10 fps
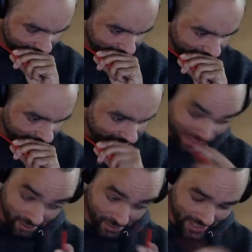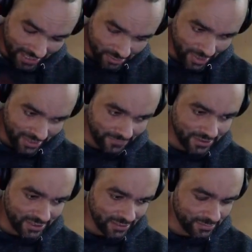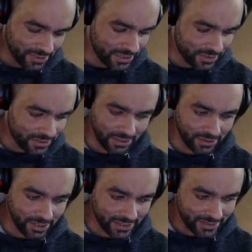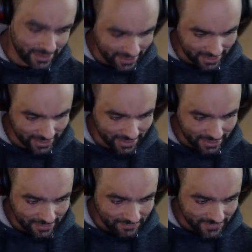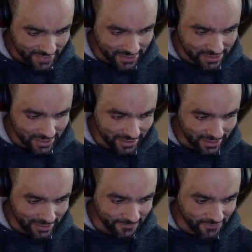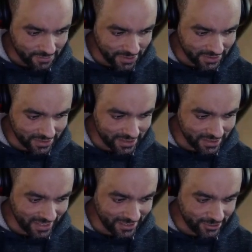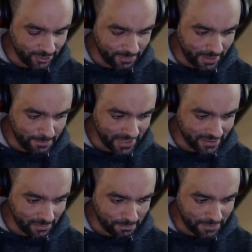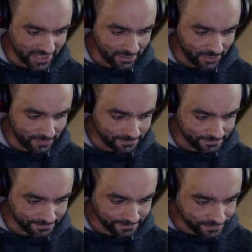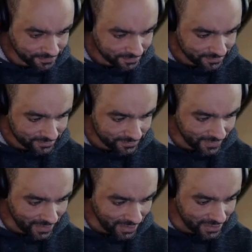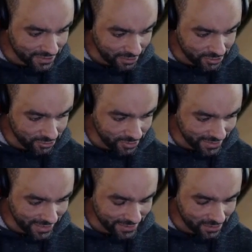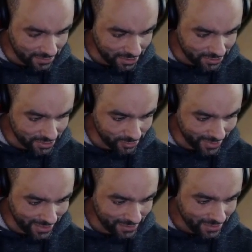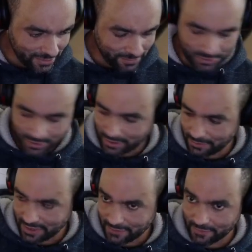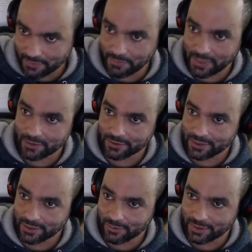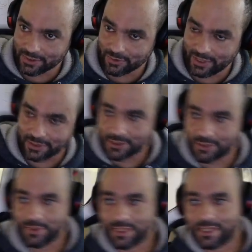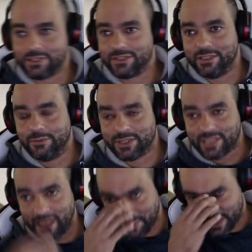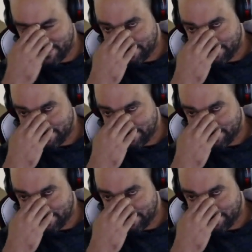I only had one of the TMCs, so they're slightly different, but they should be pin compatible. So two identical motors as well. Put on a bit of a propeller on the other one as well, so we can see what's happening.